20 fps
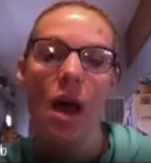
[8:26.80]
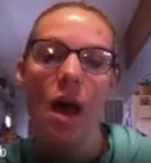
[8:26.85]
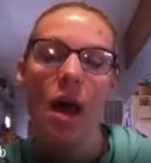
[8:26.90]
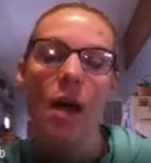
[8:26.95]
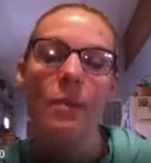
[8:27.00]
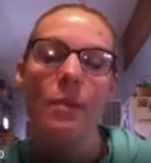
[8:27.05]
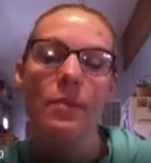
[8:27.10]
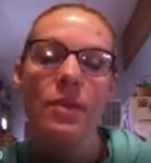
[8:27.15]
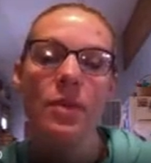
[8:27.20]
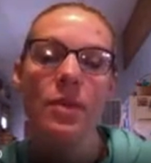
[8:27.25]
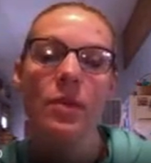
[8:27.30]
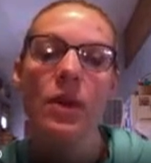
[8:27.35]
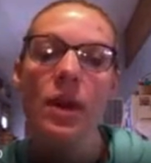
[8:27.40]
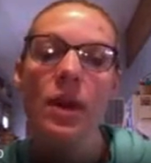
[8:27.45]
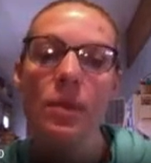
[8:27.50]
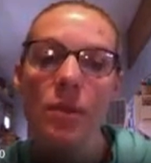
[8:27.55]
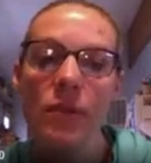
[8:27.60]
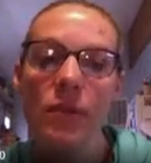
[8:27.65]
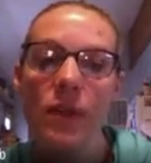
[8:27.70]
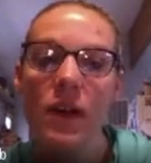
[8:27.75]
Then we're
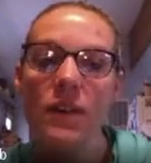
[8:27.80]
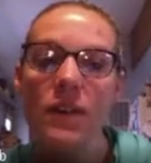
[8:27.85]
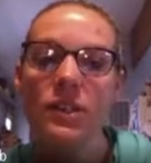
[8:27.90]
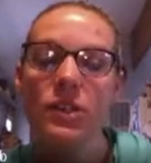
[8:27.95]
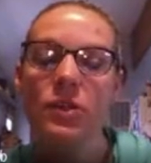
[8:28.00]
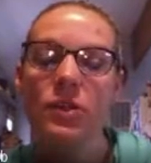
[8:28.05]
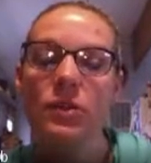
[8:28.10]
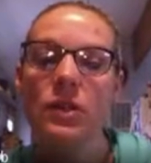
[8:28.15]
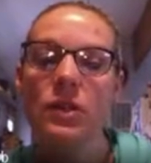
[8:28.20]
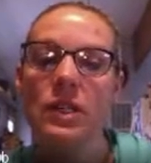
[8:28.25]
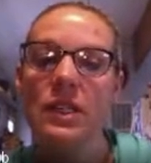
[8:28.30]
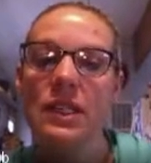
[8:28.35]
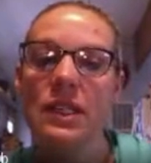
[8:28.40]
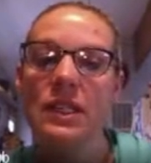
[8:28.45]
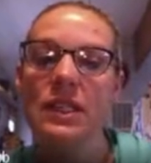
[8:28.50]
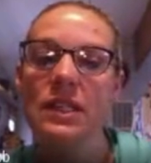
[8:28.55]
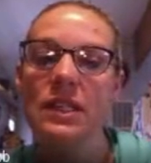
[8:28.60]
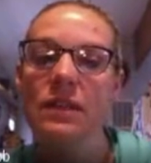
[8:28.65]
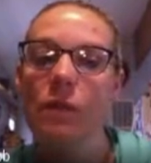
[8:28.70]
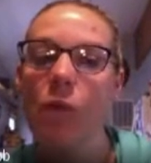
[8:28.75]
going to move on to
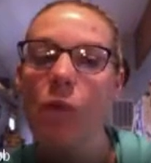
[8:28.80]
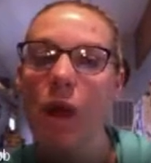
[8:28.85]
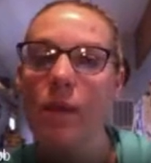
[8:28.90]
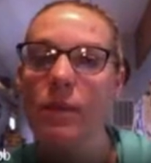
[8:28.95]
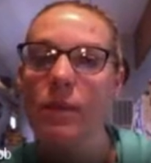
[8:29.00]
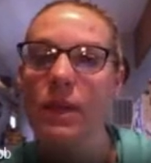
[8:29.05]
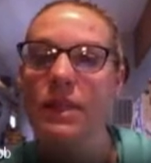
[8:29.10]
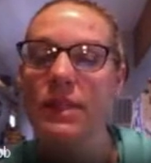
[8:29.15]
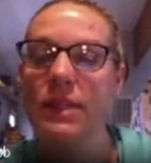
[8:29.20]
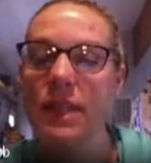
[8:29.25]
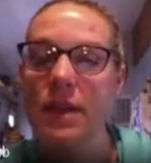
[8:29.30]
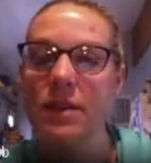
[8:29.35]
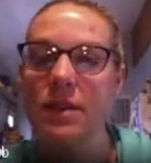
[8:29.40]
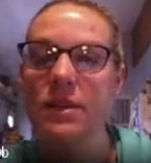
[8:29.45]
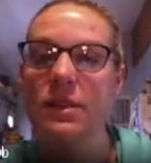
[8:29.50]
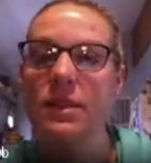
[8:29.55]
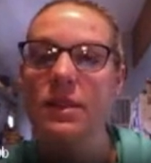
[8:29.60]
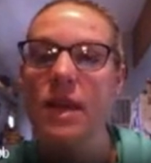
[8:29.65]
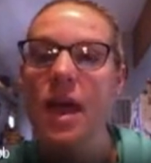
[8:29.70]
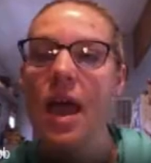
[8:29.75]
diseases of white blood
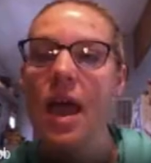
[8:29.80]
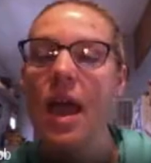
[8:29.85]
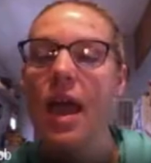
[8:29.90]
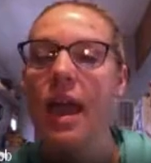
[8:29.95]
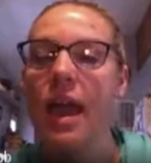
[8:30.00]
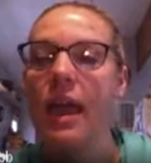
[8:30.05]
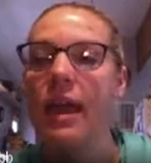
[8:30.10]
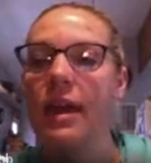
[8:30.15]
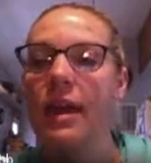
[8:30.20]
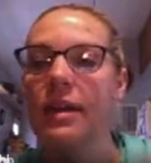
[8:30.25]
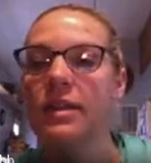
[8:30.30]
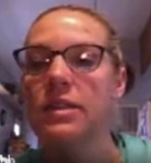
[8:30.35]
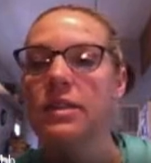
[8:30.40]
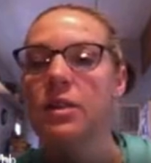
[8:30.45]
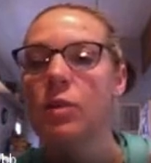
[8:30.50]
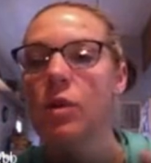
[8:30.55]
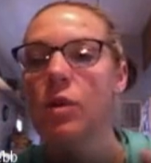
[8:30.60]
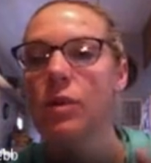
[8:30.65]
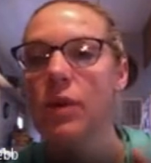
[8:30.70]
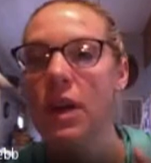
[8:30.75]
cells. And the
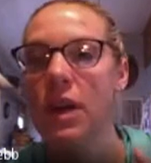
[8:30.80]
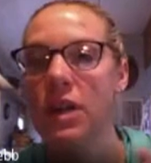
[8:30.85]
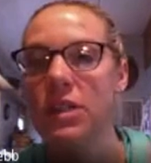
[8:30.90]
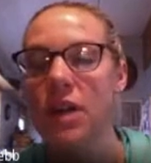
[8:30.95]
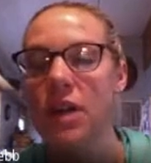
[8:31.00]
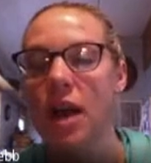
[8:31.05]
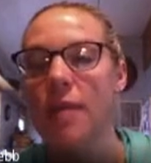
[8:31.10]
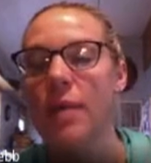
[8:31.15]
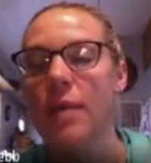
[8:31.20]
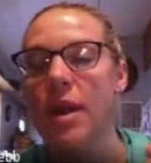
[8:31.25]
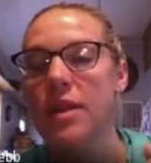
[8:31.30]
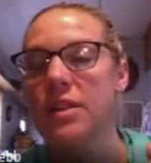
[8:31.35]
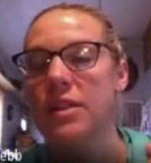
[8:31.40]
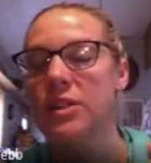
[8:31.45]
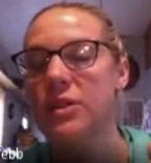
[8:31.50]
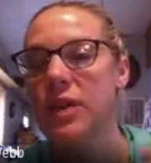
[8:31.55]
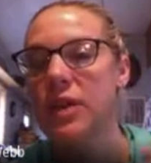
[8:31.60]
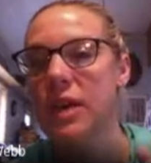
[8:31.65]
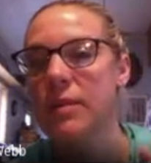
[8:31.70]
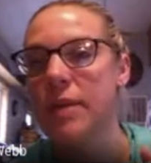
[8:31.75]
one we're going to talk about is
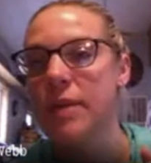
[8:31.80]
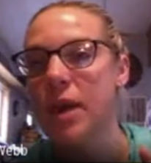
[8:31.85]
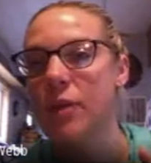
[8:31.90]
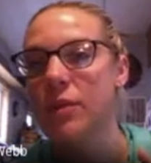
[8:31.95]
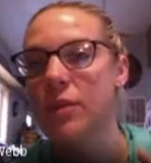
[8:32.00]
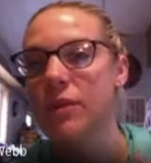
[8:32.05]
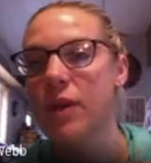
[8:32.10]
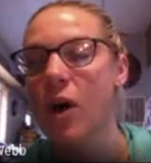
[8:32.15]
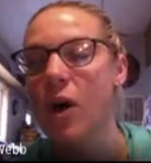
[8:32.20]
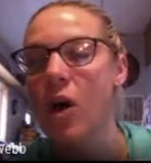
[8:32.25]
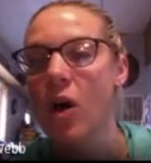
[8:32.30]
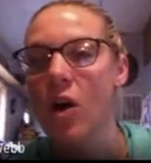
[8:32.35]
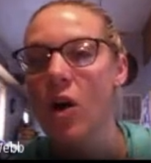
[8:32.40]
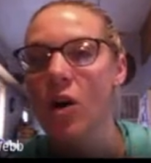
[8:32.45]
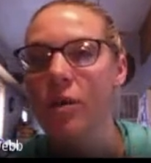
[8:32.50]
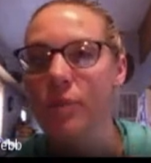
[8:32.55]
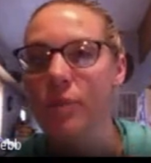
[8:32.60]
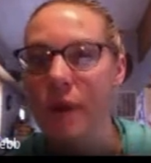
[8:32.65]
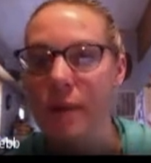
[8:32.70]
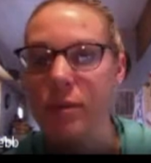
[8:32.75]
leukemia. We've all
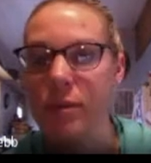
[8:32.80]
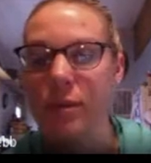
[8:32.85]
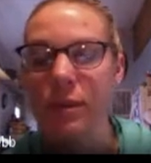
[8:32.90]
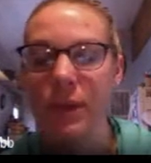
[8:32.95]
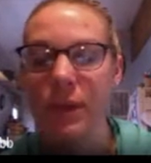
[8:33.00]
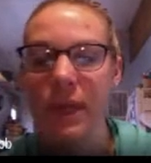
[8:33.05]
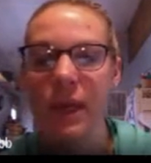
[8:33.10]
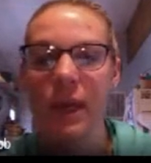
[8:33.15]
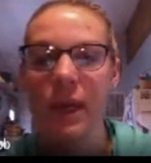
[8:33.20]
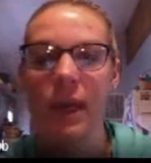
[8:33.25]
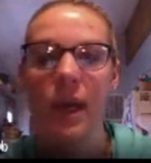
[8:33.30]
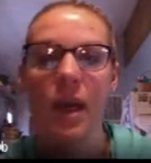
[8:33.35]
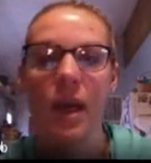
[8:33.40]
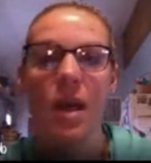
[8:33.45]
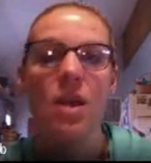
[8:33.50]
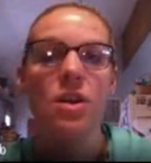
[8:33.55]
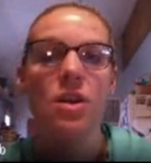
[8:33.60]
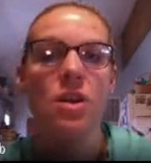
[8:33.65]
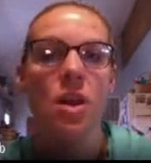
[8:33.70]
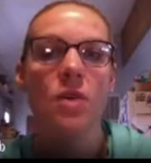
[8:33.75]
probably
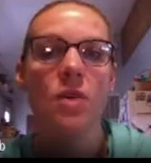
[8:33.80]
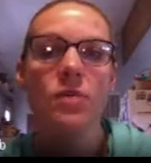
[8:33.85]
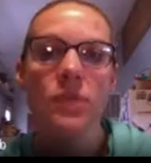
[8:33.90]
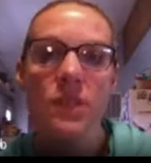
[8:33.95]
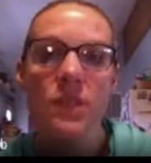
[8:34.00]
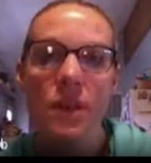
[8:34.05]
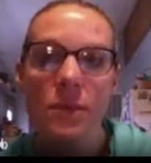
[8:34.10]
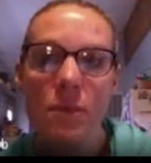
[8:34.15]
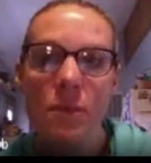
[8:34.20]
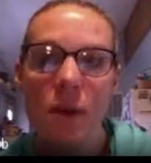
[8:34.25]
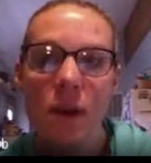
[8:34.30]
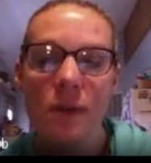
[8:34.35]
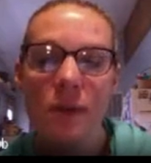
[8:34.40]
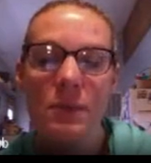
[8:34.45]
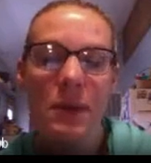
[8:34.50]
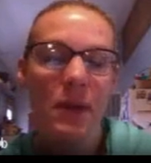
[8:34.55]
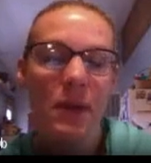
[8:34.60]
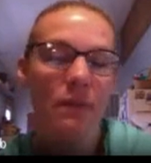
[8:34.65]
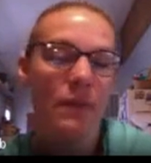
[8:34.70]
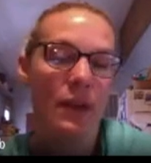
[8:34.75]
known someone, been
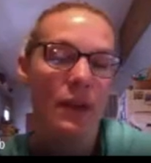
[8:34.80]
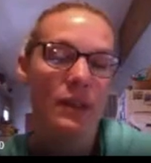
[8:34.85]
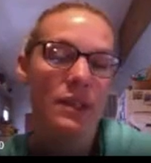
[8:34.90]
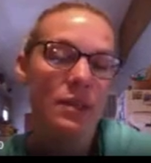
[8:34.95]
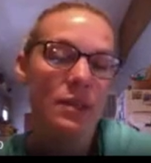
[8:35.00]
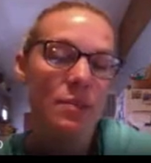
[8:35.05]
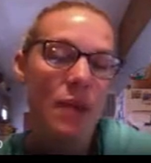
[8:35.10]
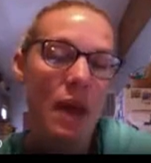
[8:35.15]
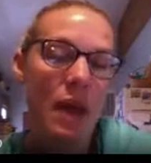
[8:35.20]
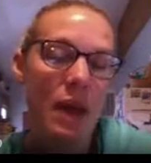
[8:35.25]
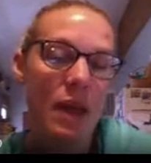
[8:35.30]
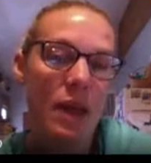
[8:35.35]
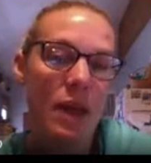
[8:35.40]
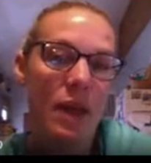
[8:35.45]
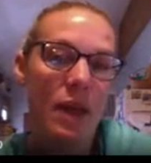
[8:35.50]
affected by